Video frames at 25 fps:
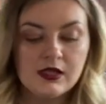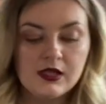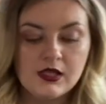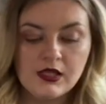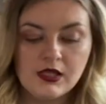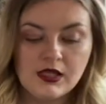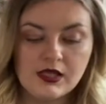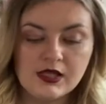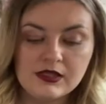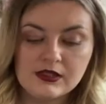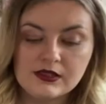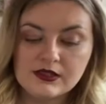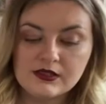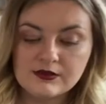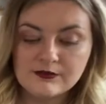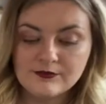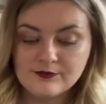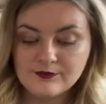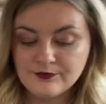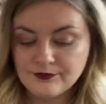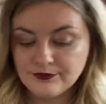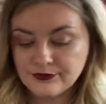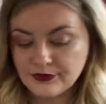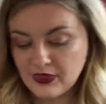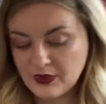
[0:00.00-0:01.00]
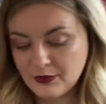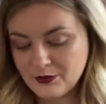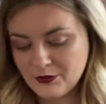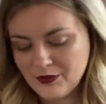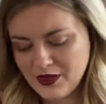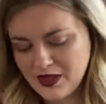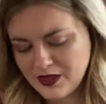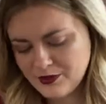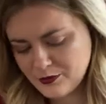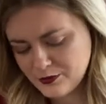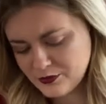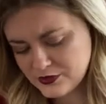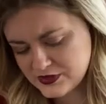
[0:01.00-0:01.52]
My
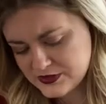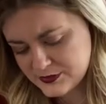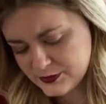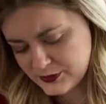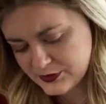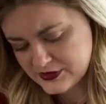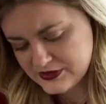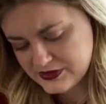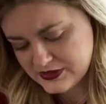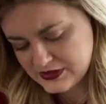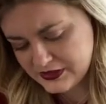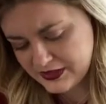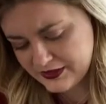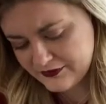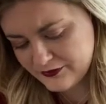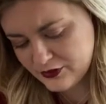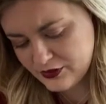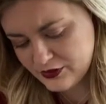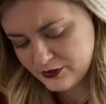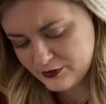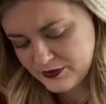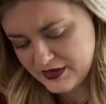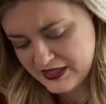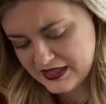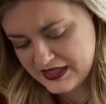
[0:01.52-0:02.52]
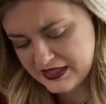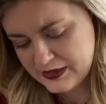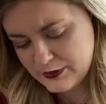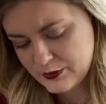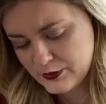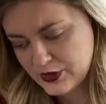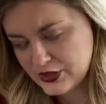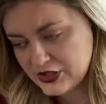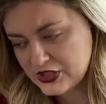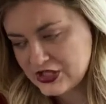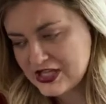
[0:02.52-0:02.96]
water bottle, I've got a Mickey one,